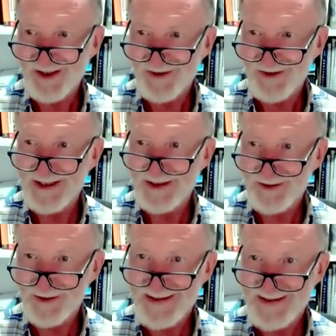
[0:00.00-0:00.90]
injury
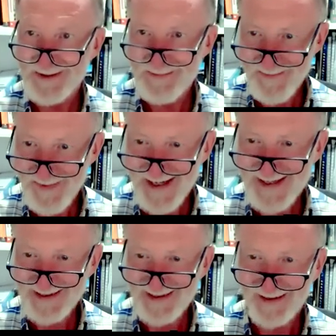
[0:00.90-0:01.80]
too. Someone
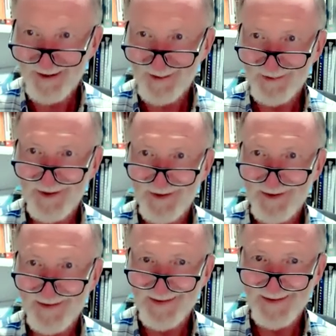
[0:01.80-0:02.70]
bites and holds on. You
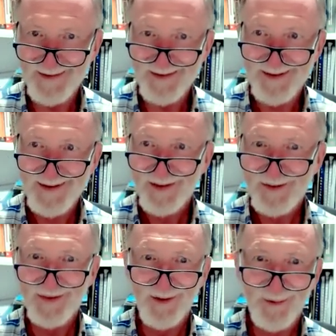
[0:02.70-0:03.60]
can see
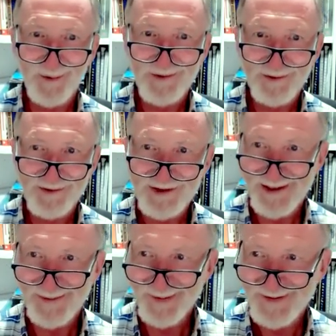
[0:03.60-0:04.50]
the horseshoe
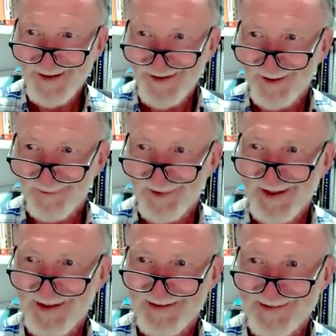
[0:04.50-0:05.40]
shape of the
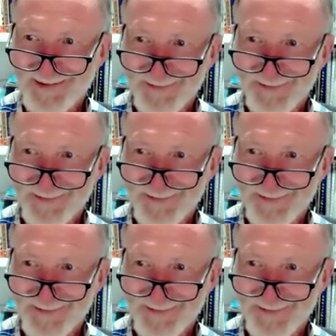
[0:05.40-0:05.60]
teeth,